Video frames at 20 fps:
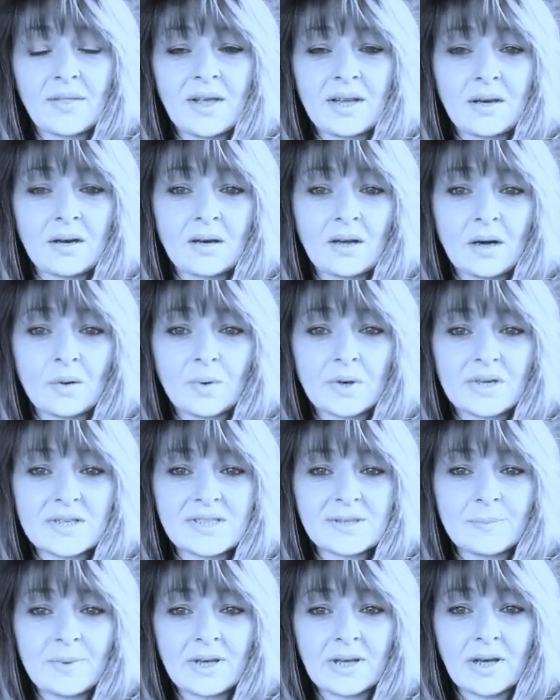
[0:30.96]
they did not want
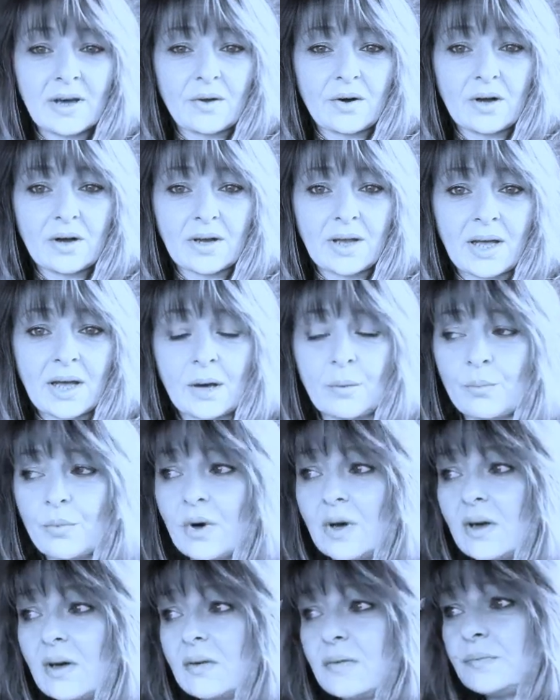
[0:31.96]
to speak out on
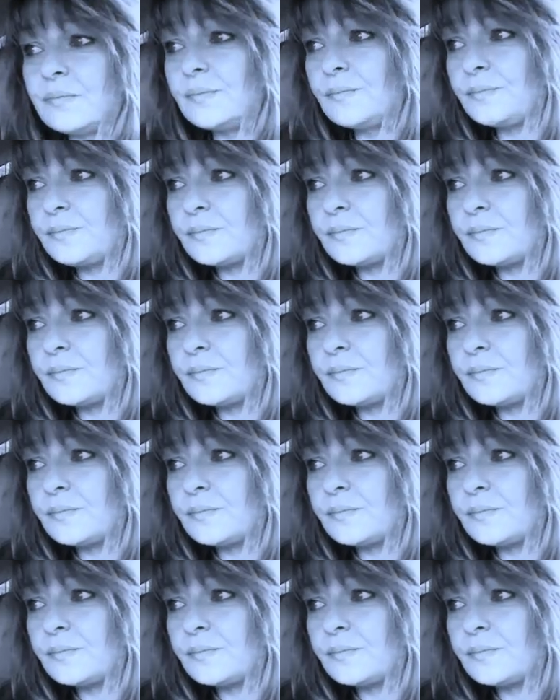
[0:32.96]
camera.